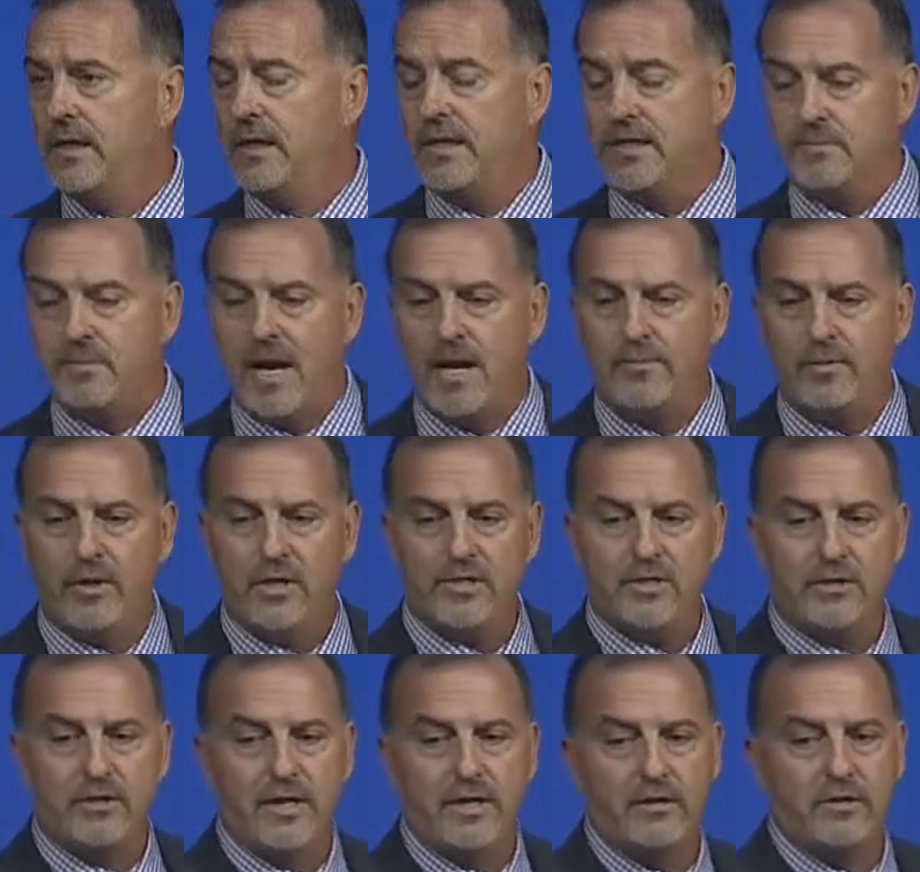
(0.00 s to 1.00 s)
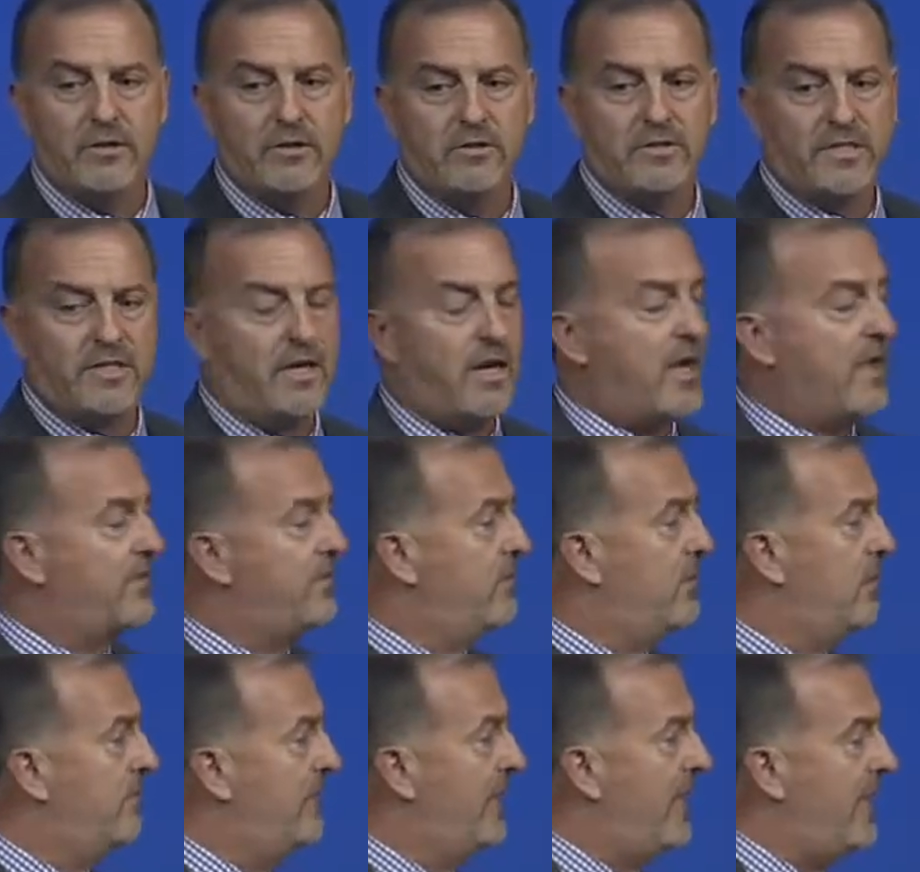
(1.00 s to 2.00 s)
It's my pleasure to introduce the
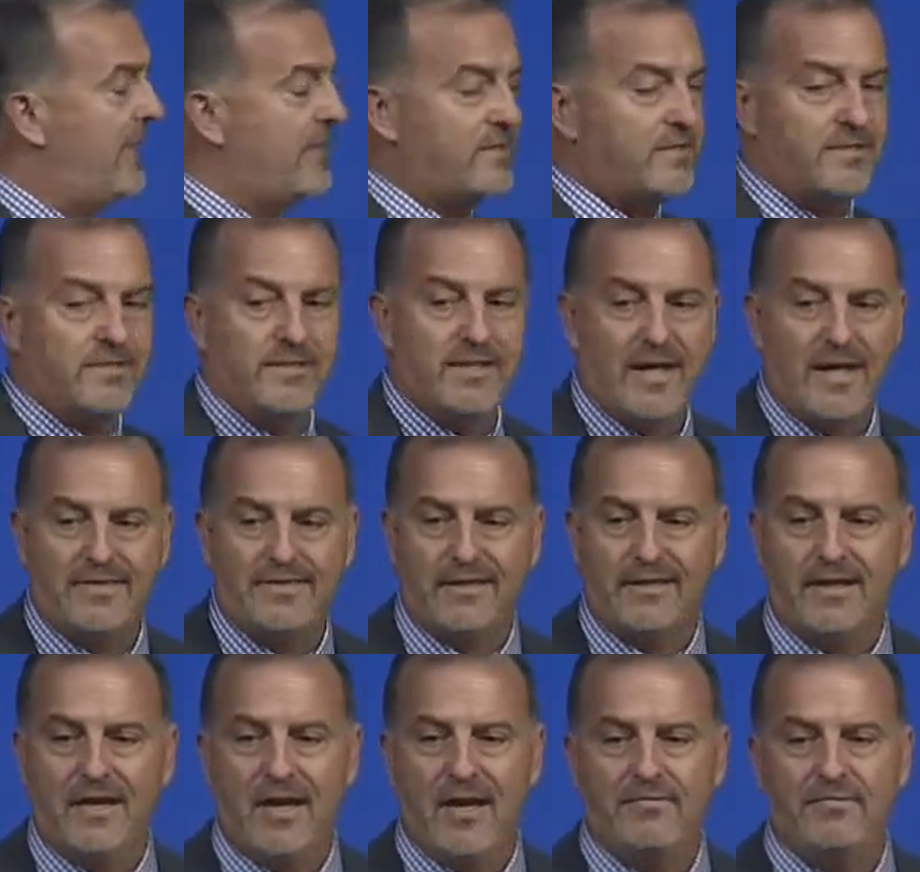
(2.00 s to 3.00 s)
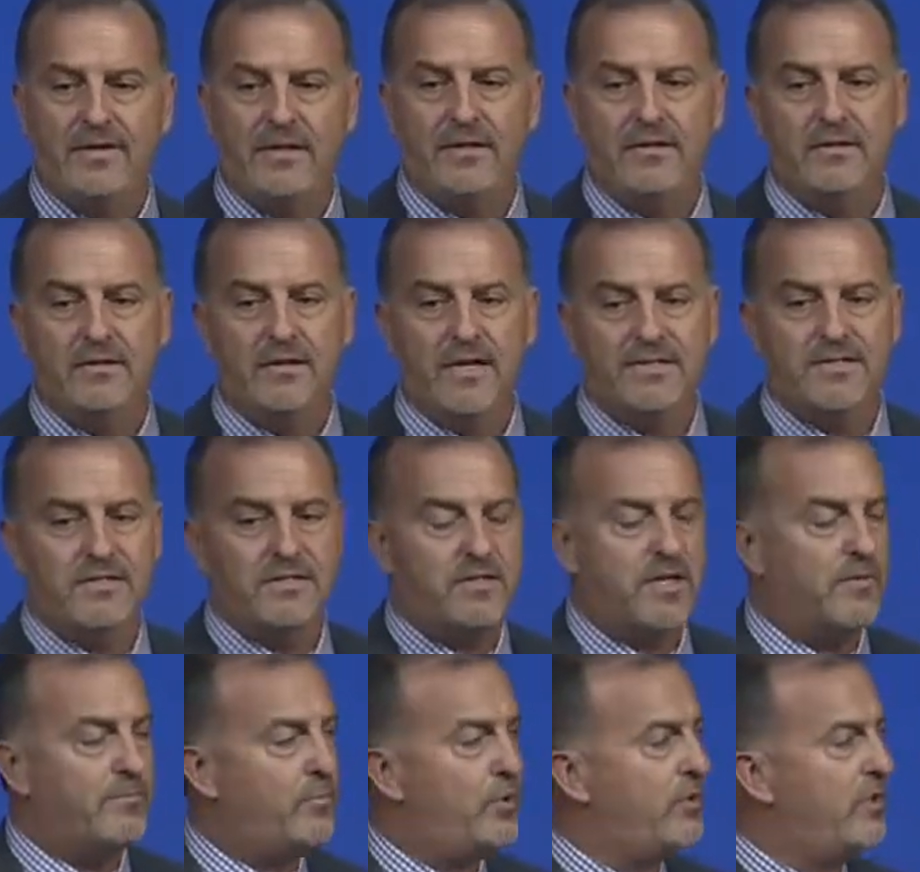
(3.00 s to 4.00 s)
author of It's Not the Coffee,
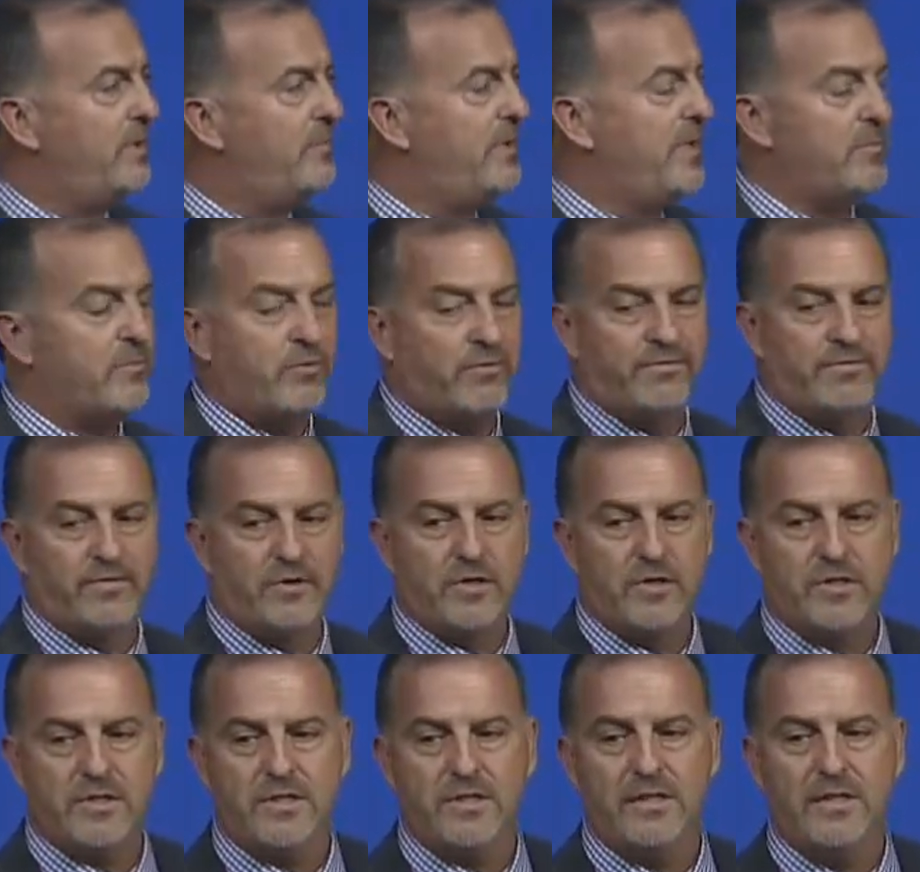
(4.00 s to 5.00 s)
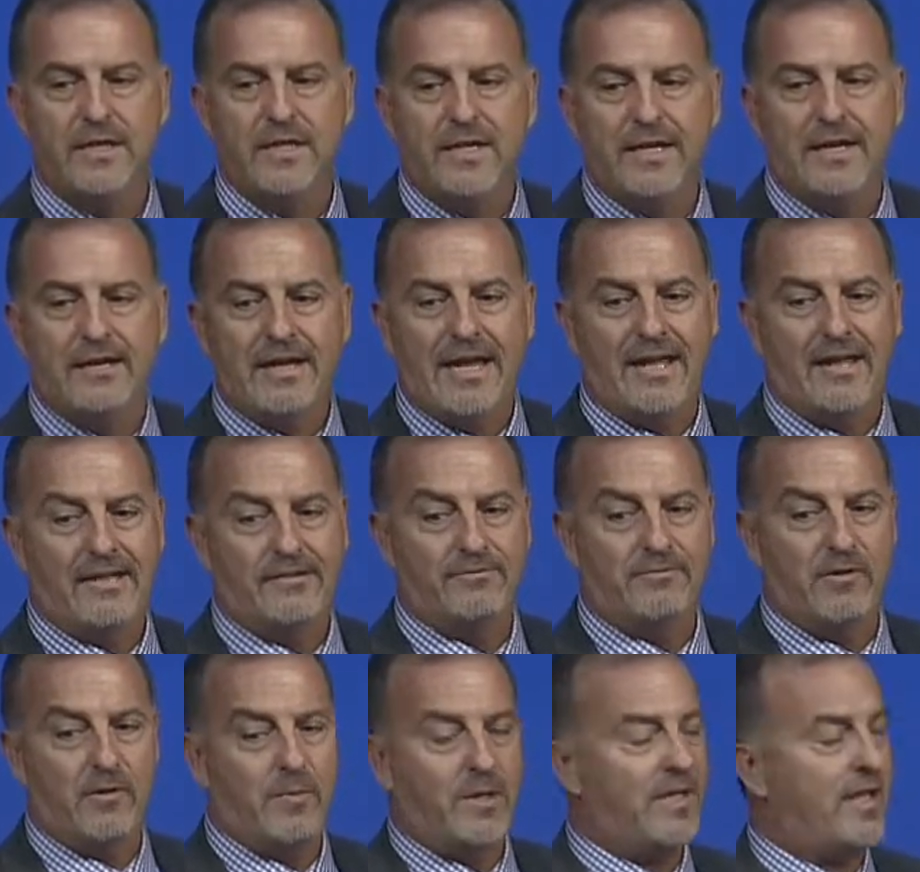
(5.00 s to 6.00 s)
Lessons on Putting People First,
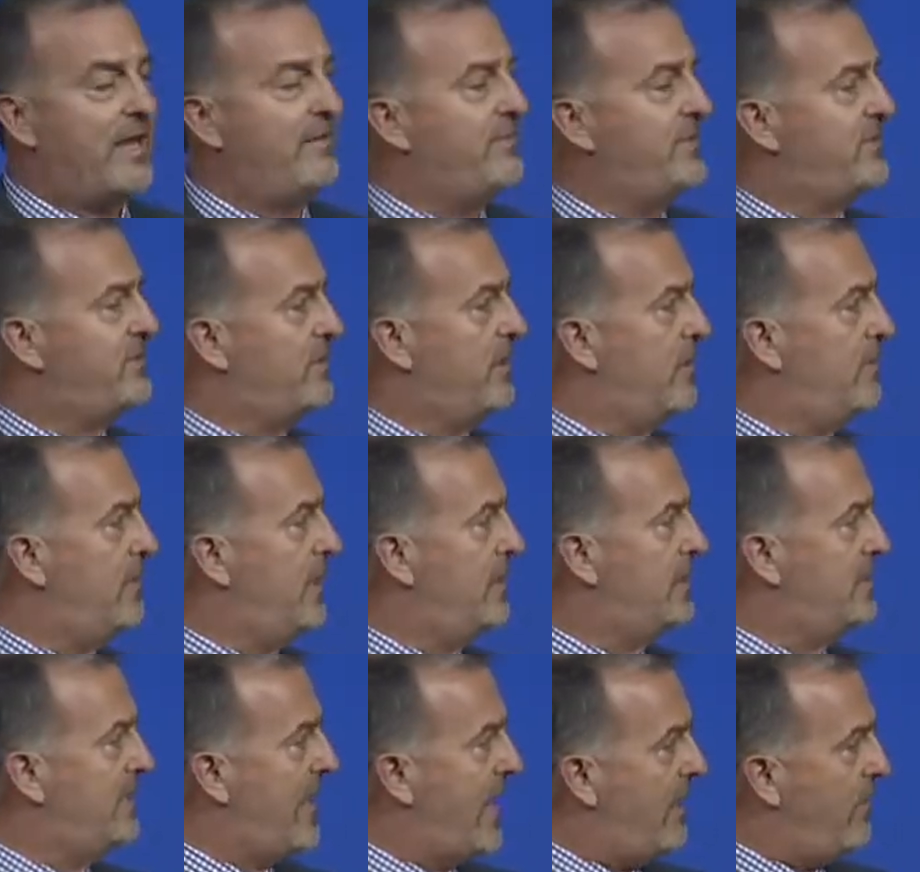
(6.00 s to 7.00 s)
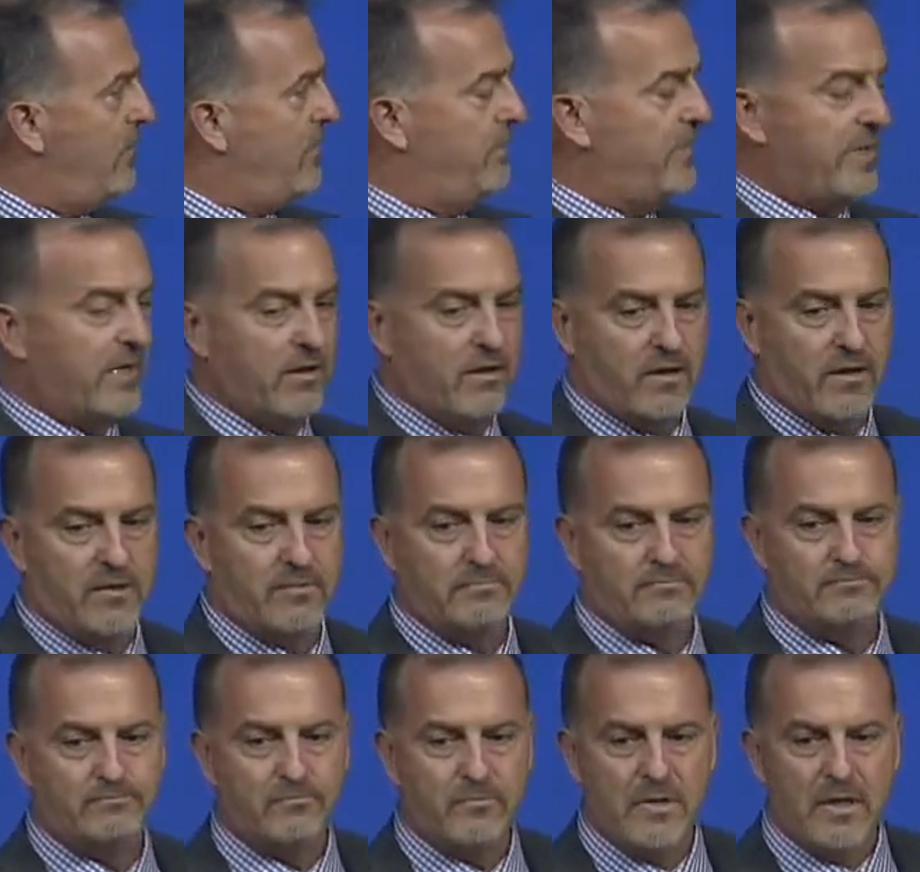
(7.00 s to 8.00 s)
from A Life at Starbucks, Howard Behar.
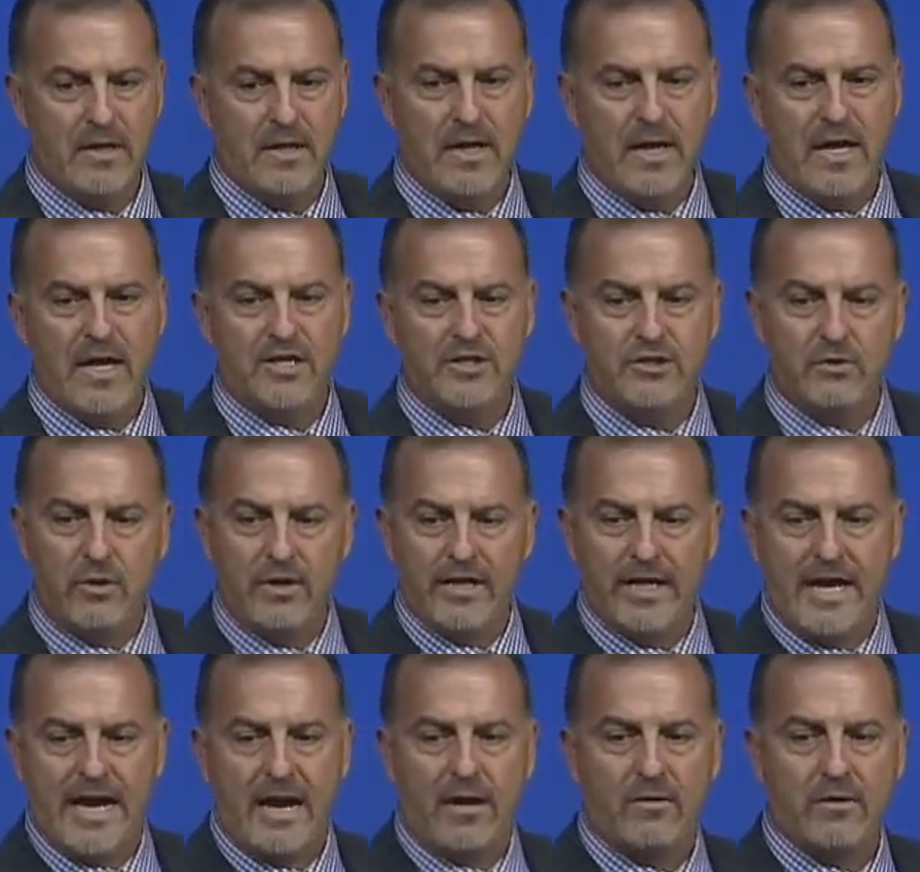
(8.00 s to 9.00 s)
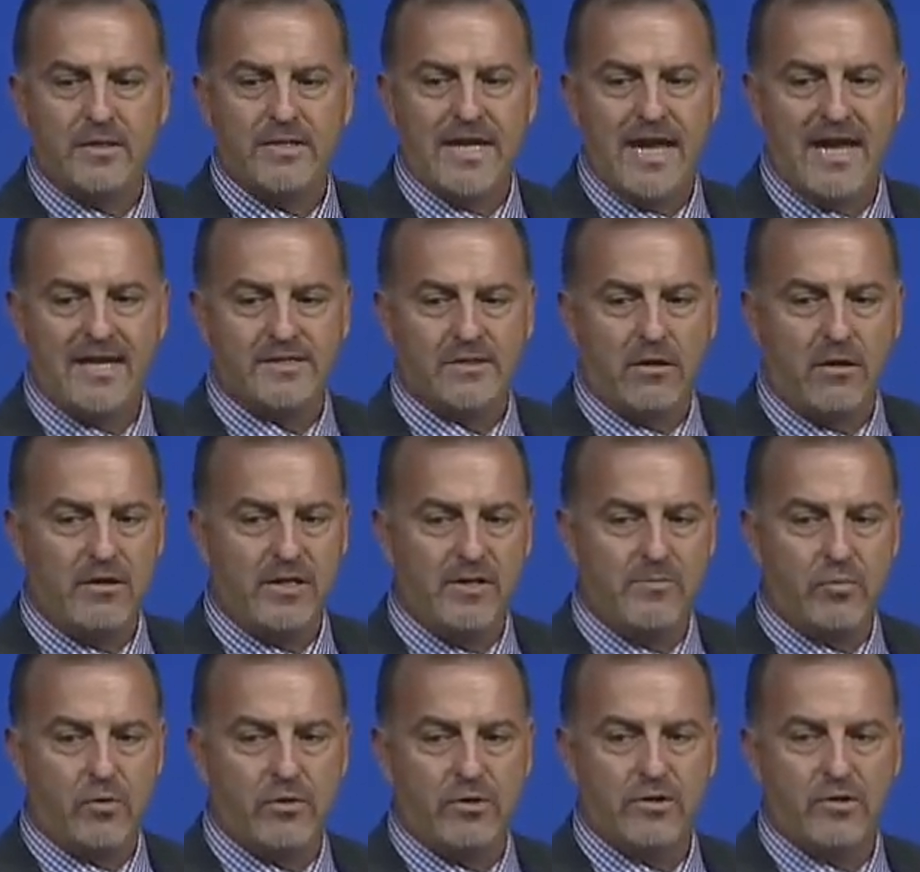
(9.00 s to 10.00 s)
And joining Howard to ask all the
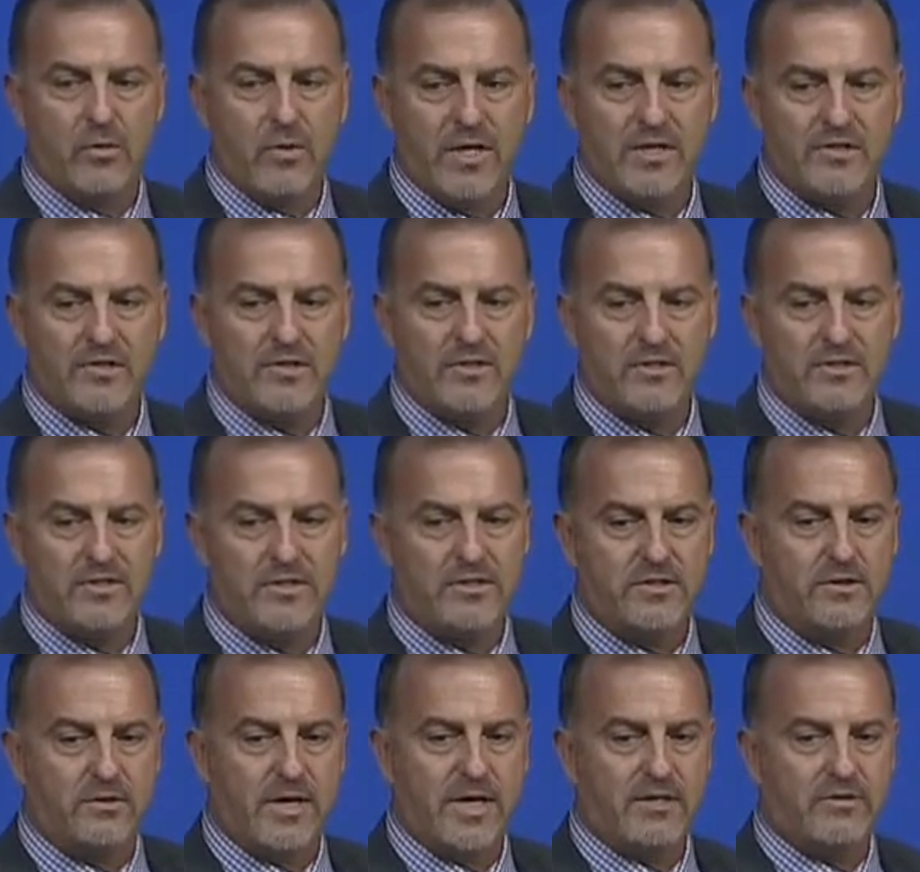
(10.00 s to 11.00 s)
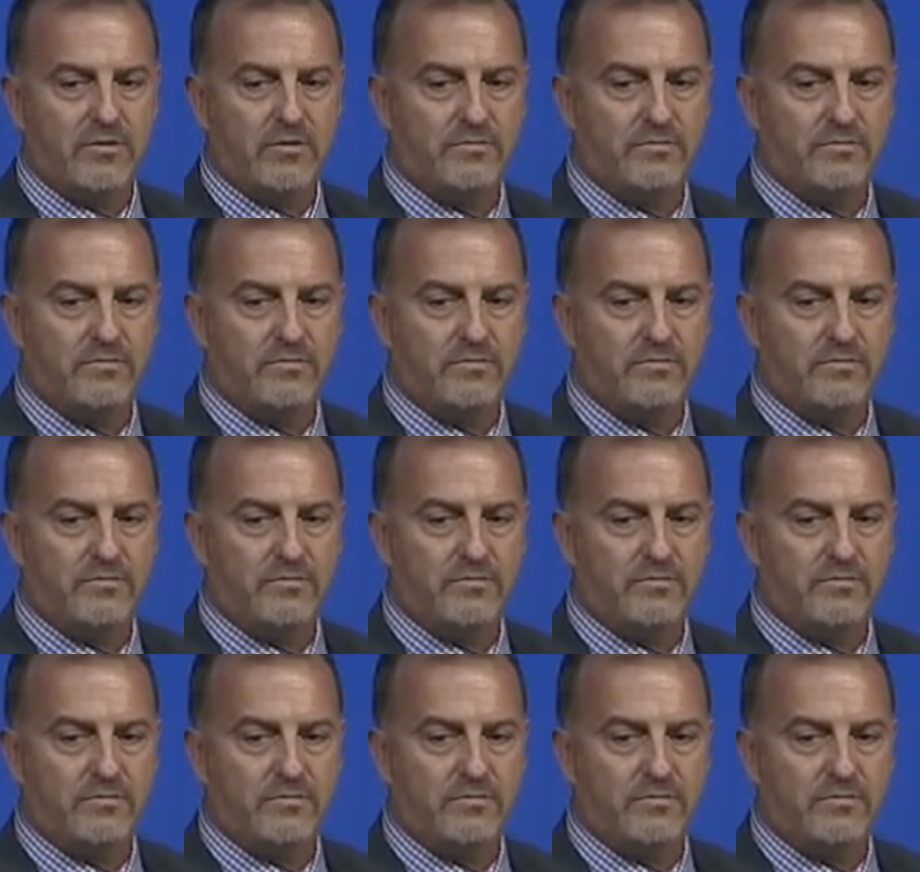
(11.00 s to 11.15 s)
important questions is Director